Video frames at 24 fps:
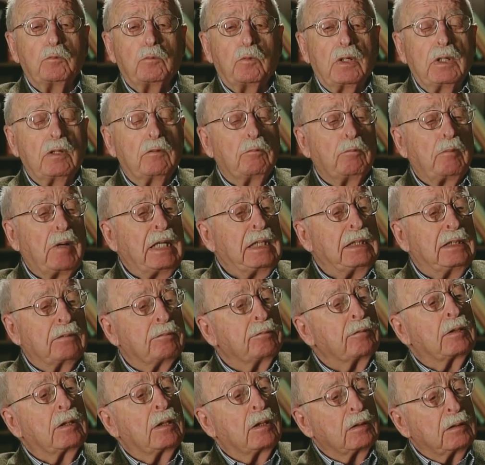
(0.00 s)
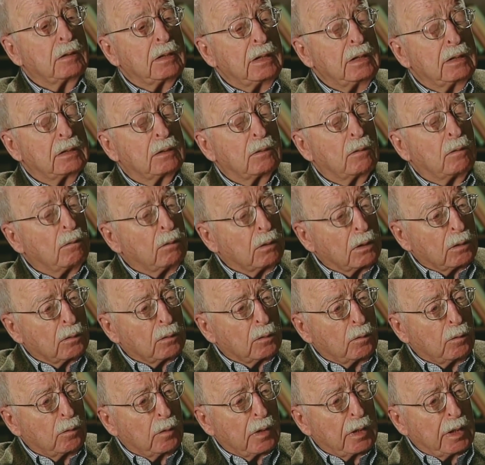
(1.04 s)
one of my difficulties all
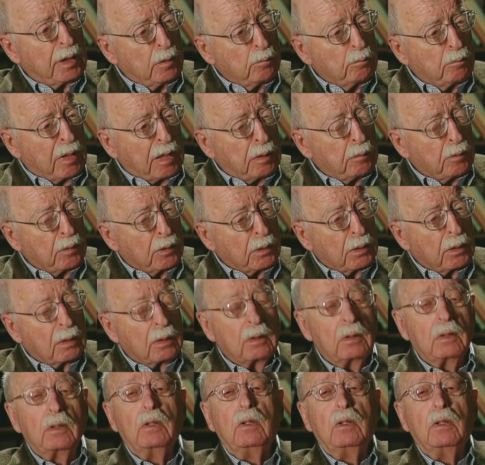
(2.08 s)
along in my work